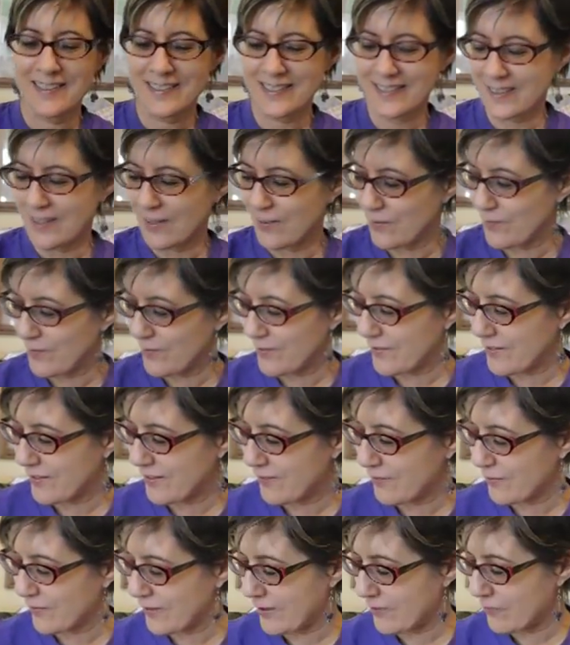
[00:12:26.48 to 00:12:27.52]
So
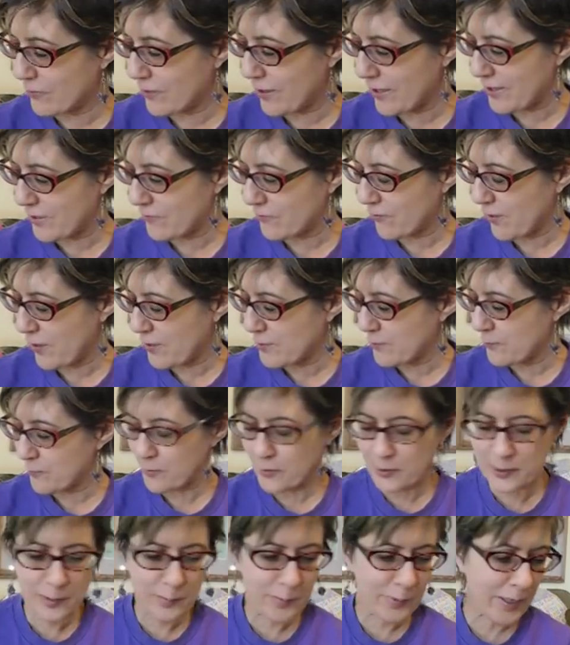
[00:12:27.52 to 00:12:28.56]
whenever I can find them for
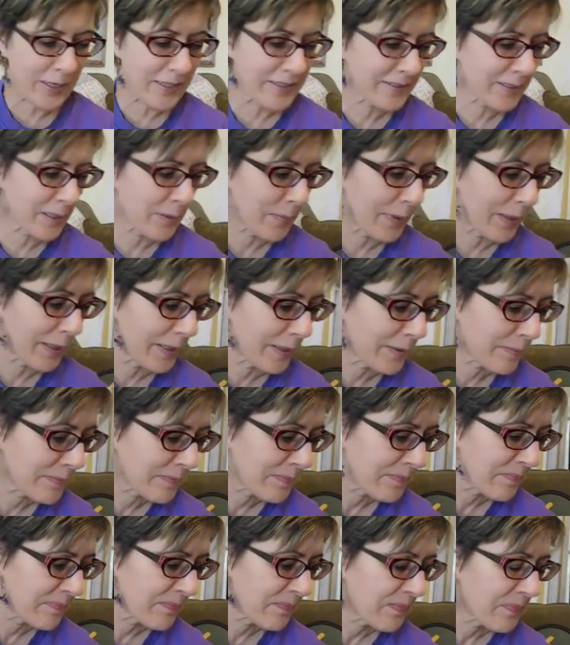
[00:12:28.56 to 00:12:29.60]
a good price, I buy
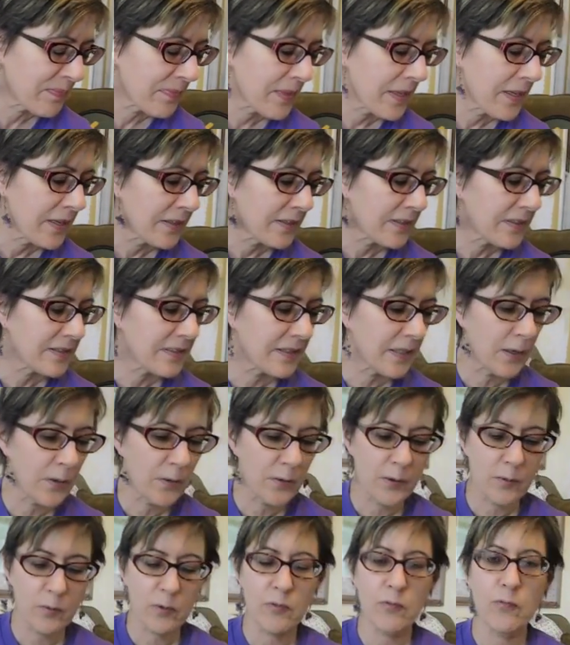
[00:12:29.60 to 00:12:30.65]
them. So
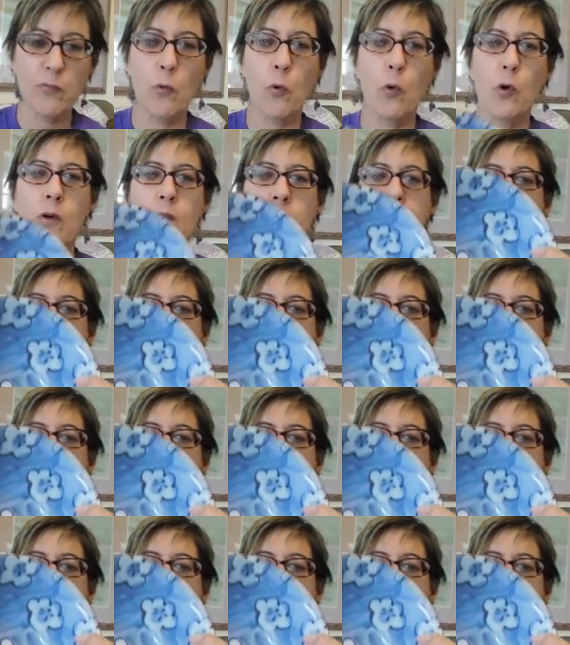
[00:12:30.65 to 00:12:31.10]
there were four of